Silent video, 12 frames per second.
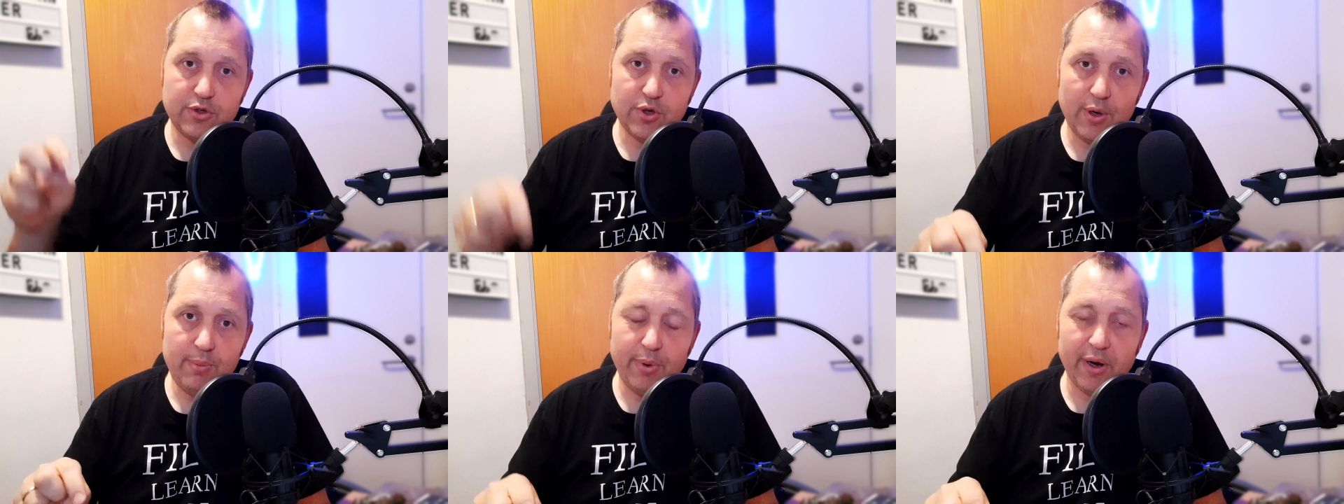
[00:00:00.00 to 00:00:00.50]

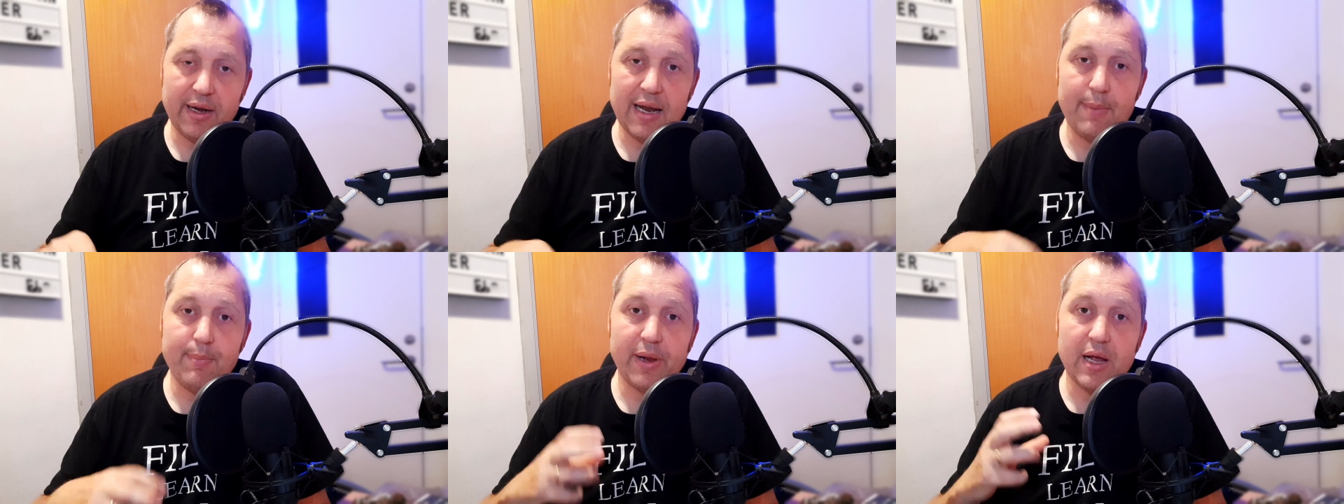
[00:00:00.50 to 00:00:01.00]
join button
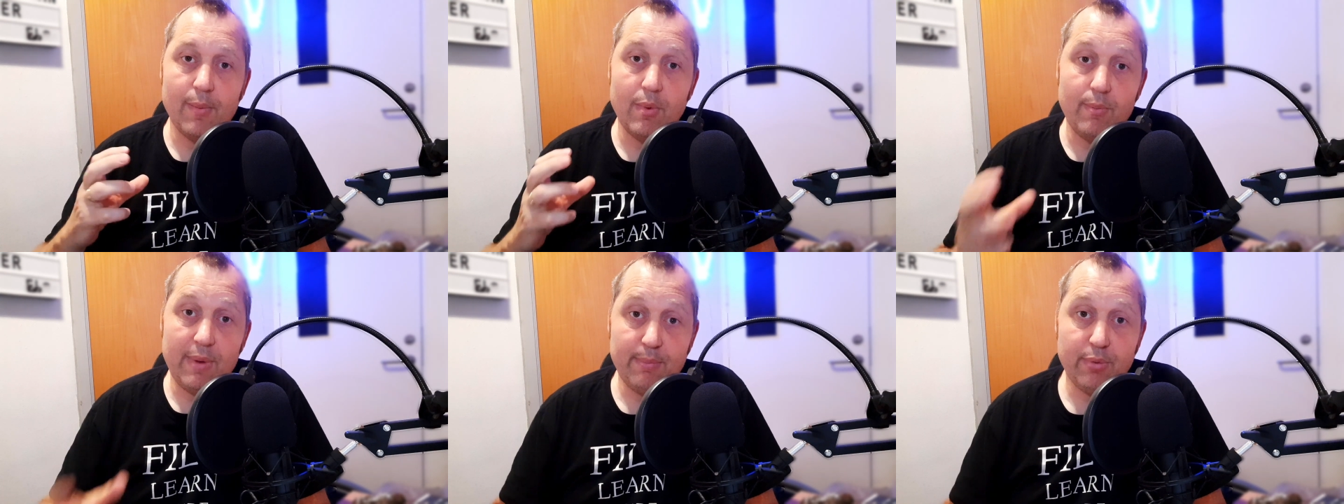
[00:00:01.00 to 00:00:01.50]
and become
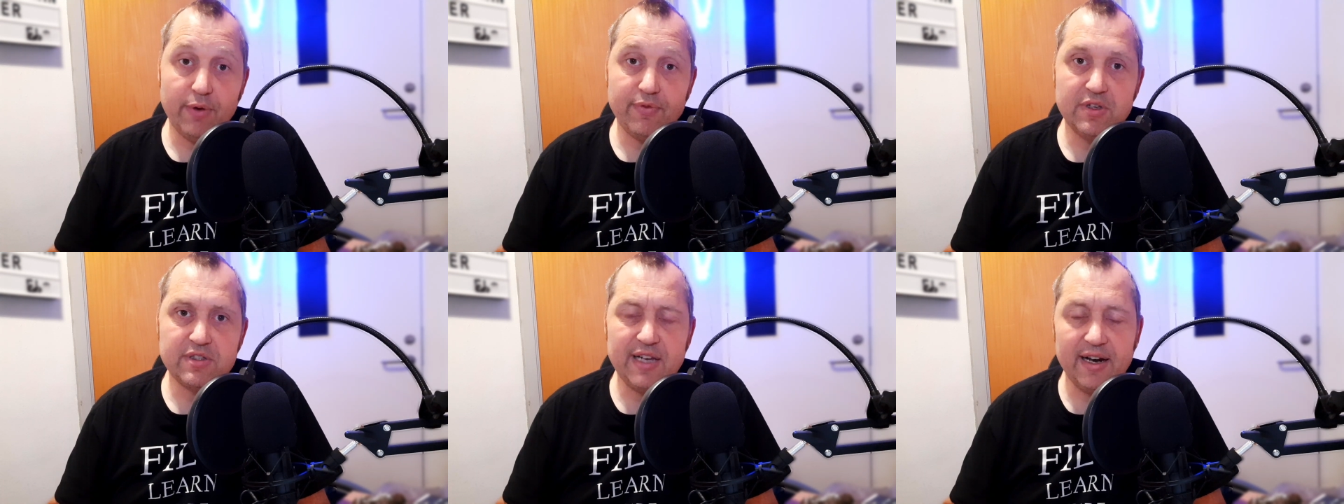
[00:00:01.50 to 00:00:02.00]
a member
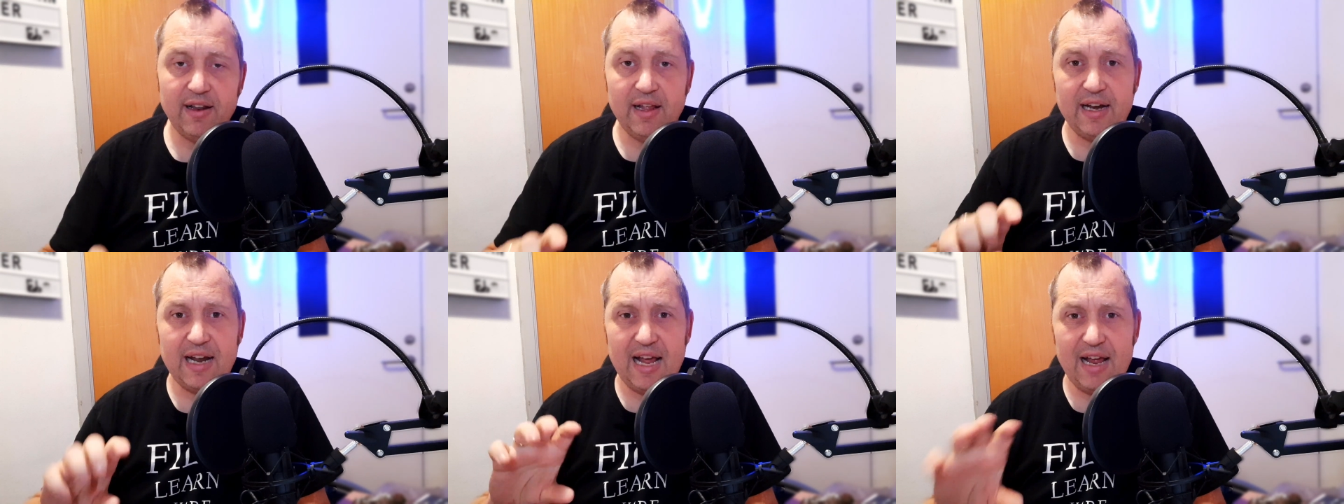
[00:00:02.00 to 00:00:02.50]
of this channel
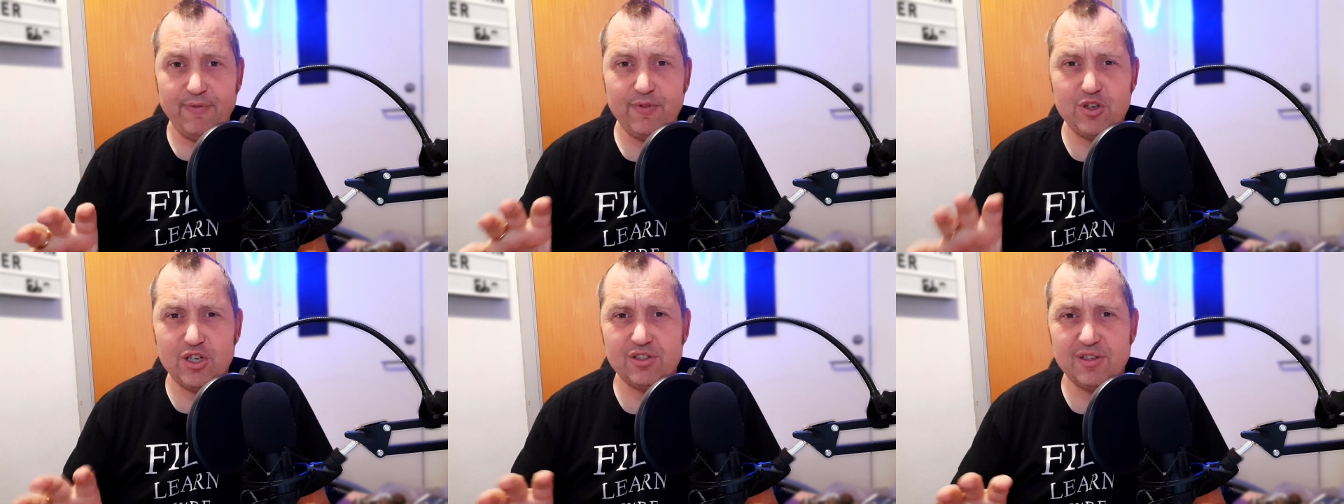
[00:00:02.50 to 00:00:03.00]
and I
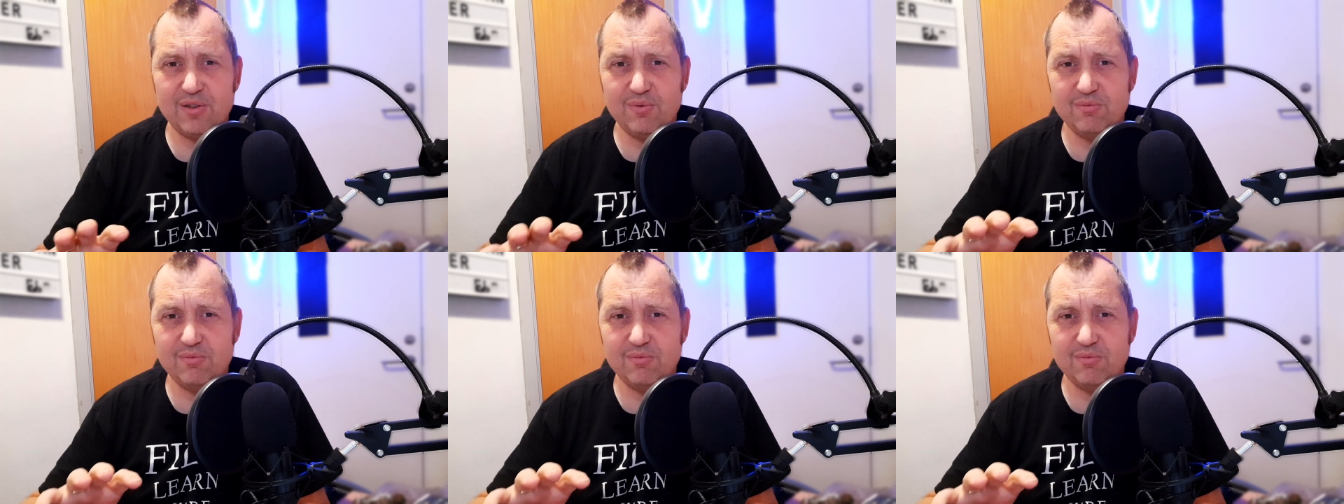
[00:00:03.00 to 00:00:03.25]
have just